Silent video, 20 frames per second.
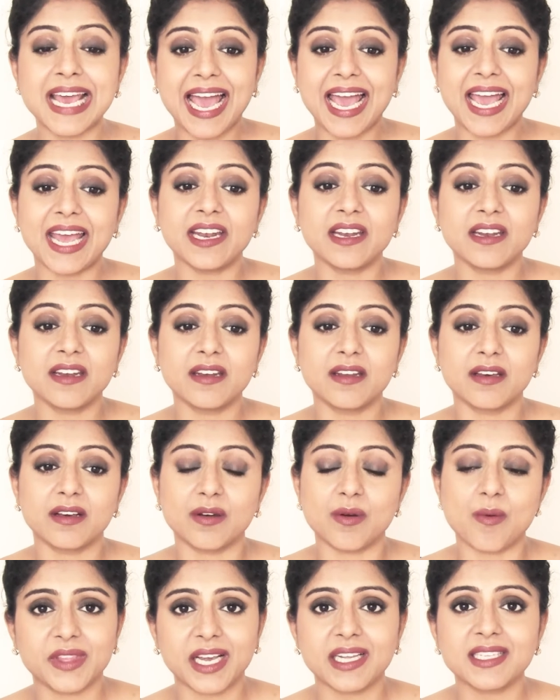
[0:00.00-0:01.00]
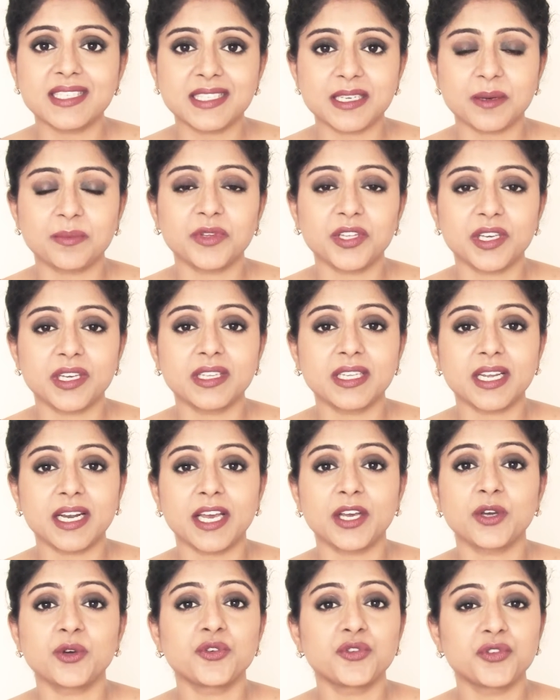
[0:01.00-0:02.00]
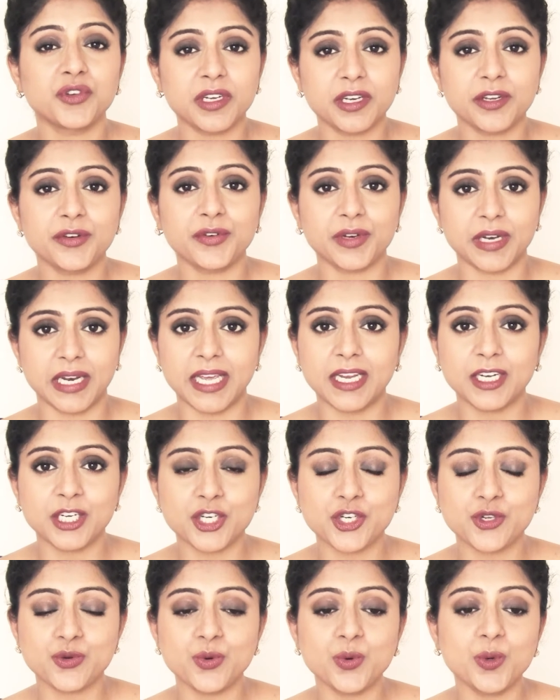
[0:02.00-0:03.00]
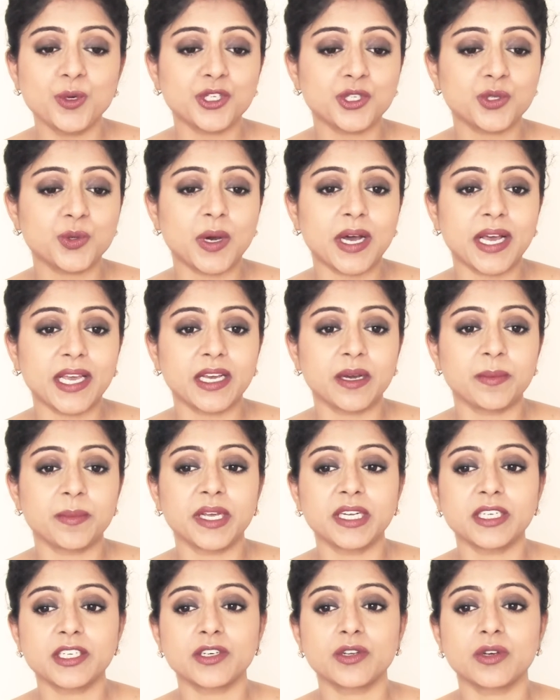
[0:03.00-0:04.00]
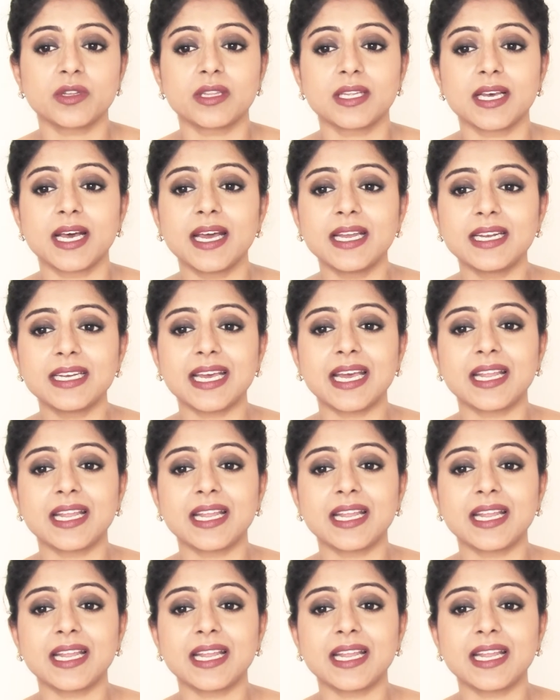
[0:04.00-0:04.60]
and that's something that I could really relate to, so I commented on that.